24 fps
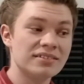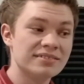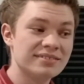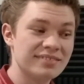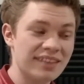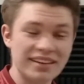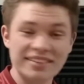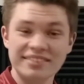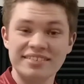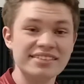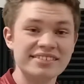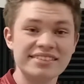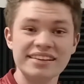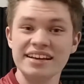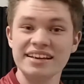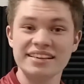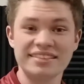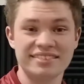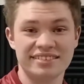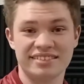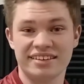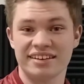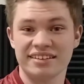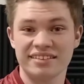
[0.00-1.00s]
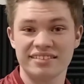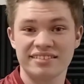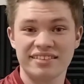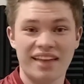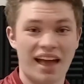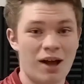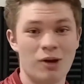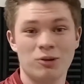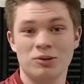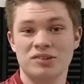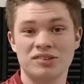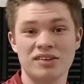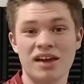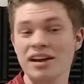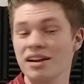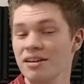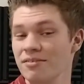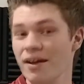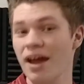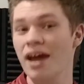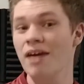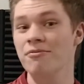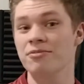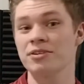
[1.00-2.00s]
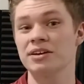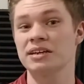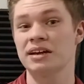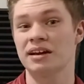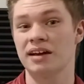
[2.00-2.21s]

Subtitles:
doesn't exist outside of Africa